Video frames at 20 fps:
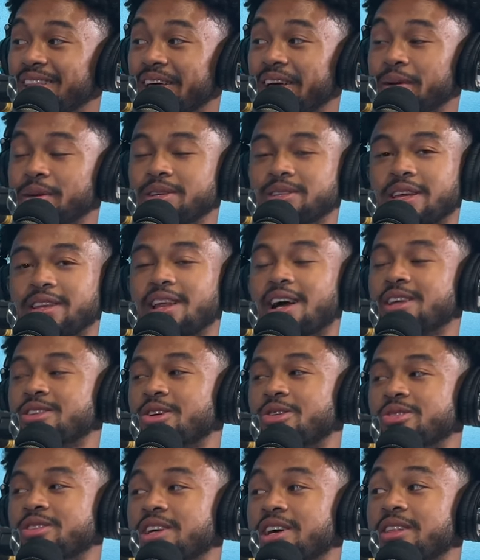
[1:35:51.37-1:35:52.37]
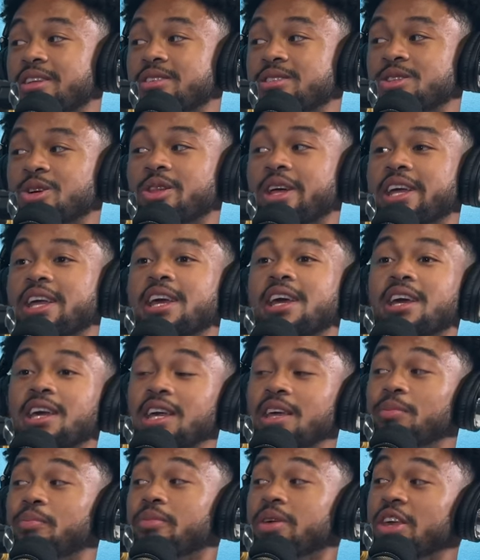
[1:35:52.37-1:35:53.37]
like he's like, nah, don't tell her. So like
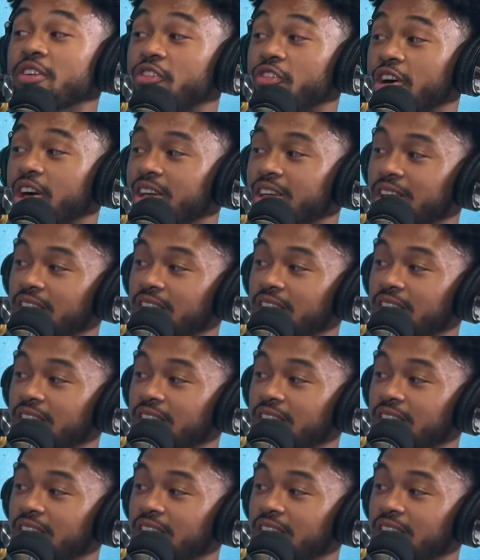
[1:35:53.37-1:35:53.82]
he he felt